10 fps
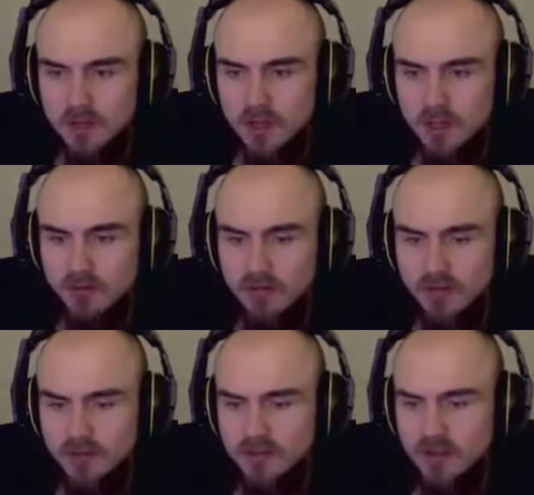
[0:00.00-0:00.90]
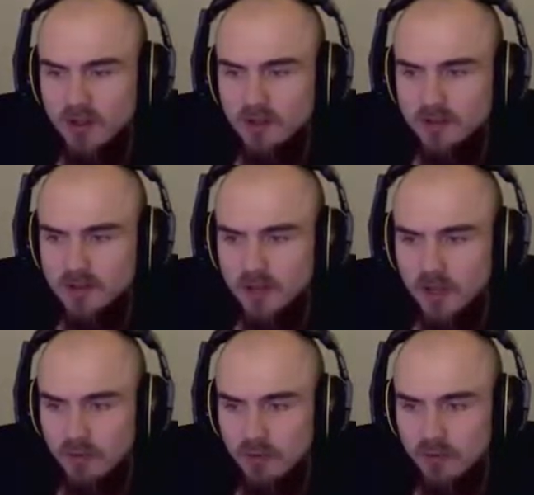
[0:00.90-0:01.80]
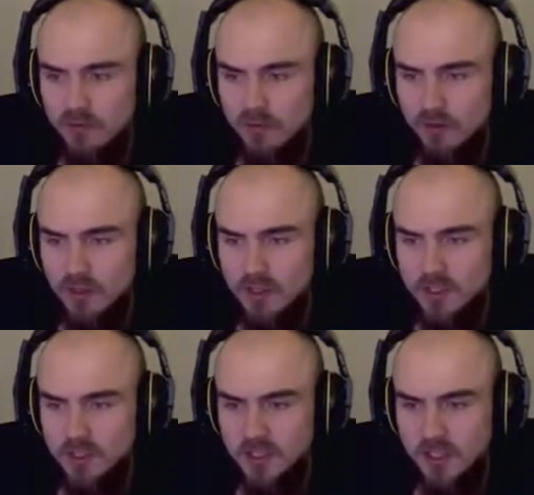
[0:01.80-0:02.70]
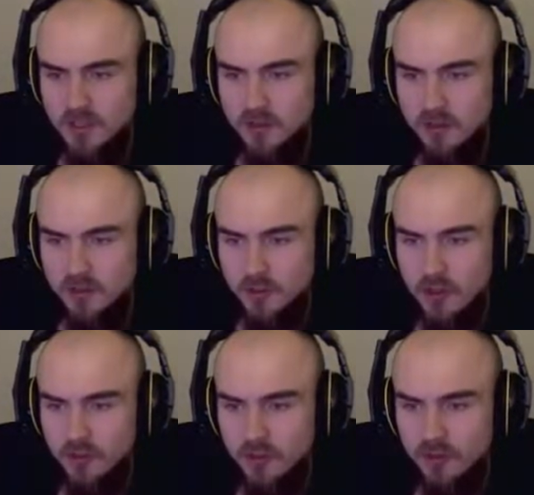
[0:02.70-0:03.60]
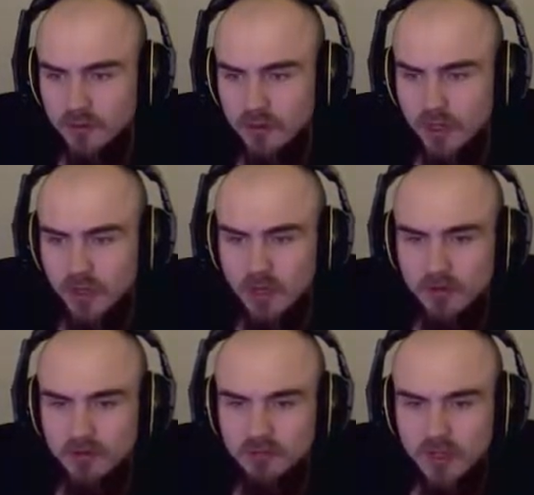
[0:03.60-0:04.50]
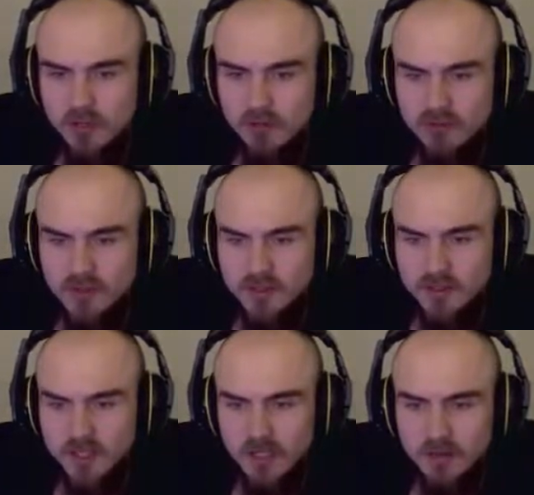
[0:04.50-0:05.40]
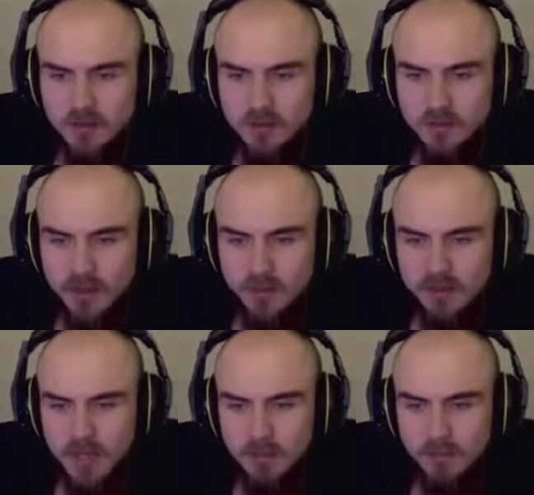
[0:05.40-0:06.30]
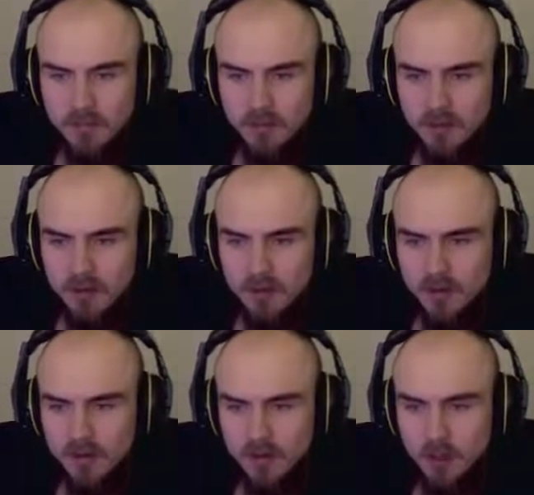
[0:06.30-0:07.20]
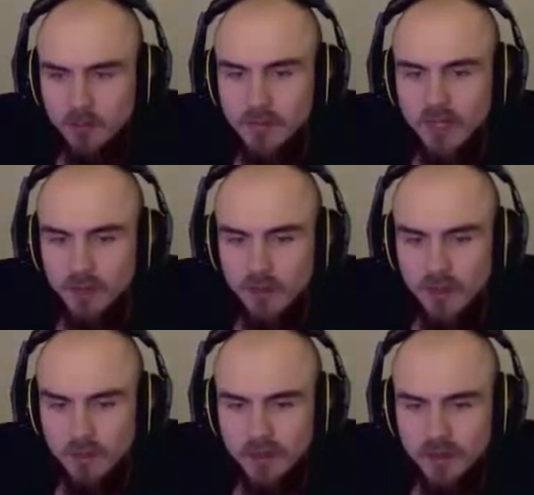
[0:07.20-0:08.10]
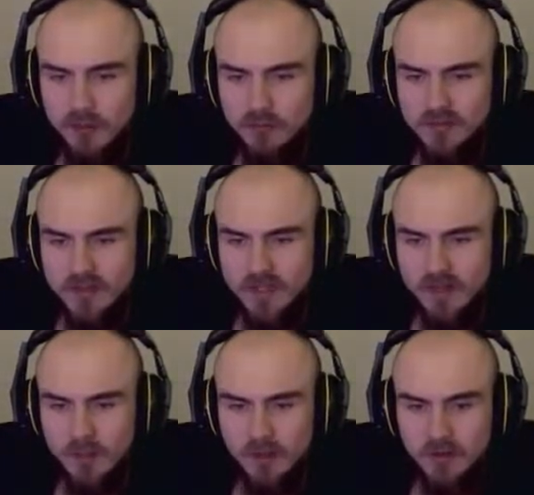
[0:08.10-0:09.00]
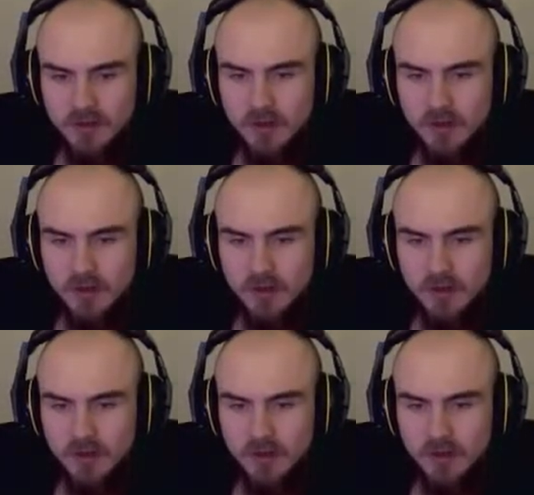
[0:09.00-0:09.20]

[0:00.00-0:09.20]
I don't think these guys count for the chain, so I should be able to. Okay, oh, they do reset the chain. Well, damn. They don't build one, but they do reset it, apparently.